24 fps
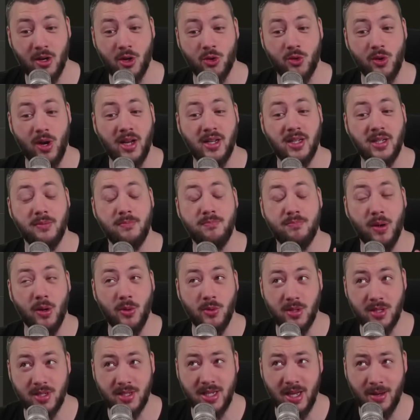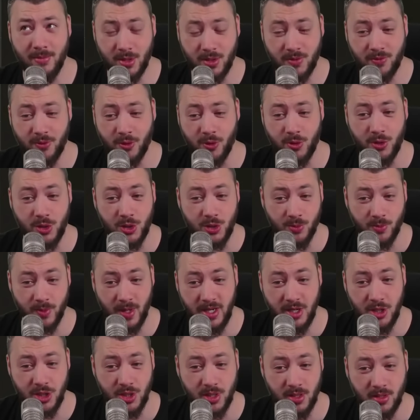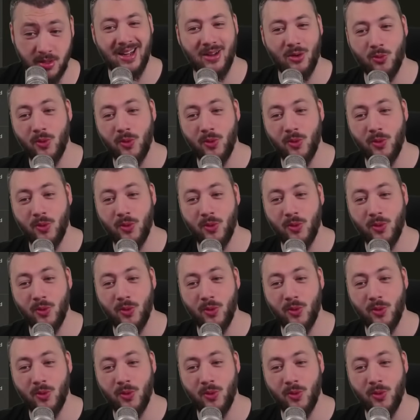granting bonus damage for a duration.